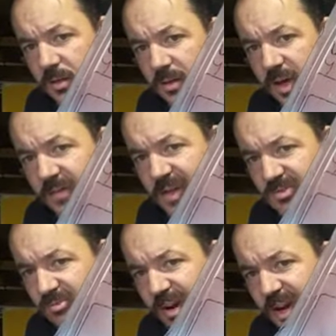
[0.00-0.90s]
And that's
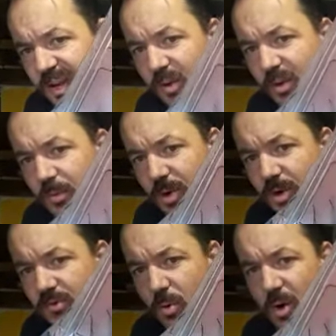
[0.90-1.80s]
really all I'm looking
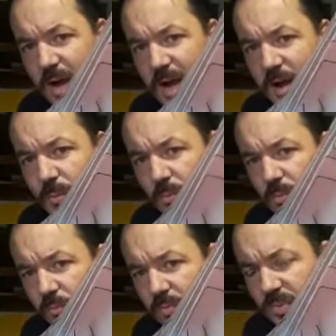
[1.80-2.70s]
for.
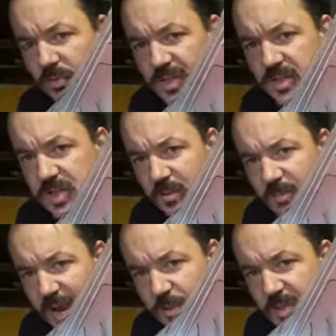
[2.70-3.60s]
The rest is going to be
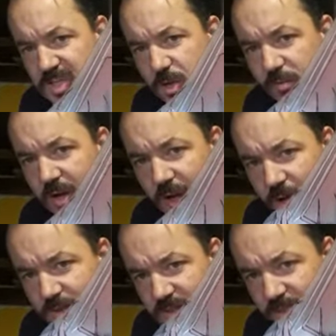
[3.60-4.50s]
backed with silver, and
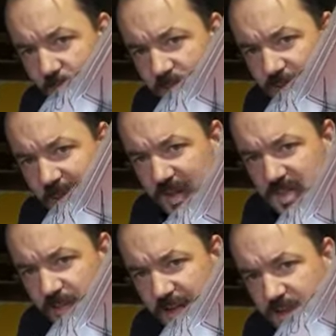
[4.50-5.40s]
I'll stick the wee black
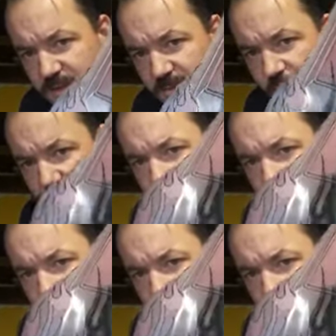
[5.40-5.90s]
splatters through it.